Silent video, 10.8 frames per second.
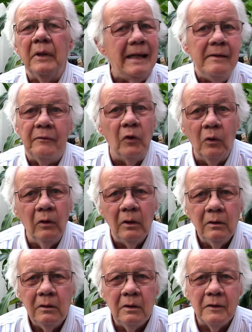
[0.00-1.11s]
evil
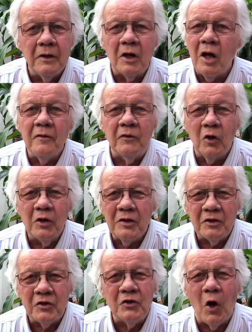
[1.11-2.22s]
that I've got to
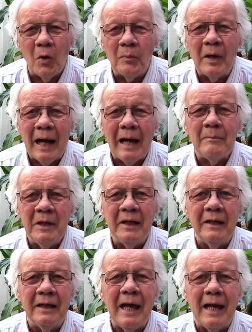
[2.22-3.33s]
stop happening
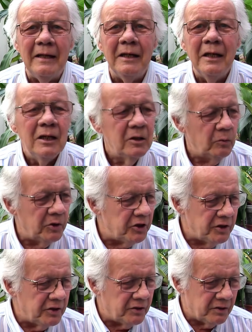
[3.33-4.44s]
again, which
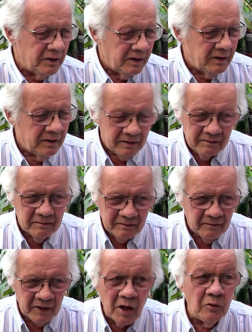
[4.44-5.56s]
is
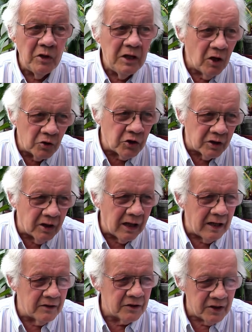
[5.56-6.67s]
the only logical
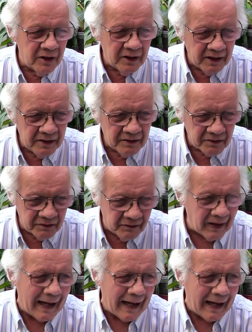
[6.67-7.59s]
answer is